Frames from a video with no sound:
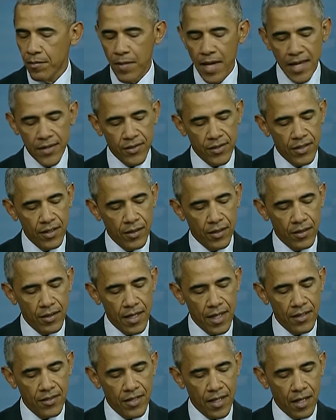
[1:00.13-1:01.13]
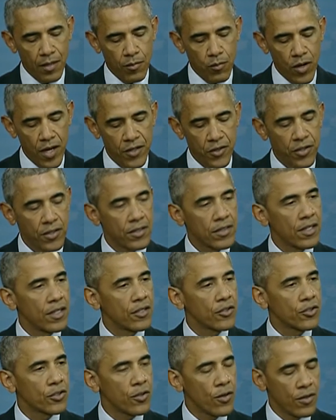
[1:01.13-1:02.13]
Bastille Day celebrations in
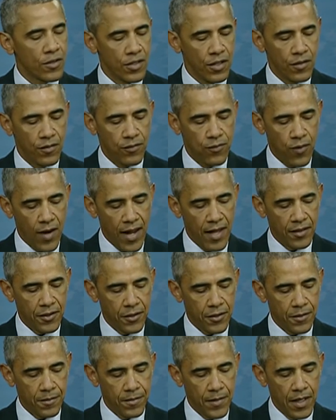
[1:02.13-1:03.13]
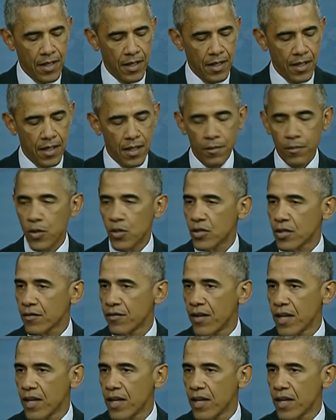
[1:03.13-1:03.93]
a church in France, and a music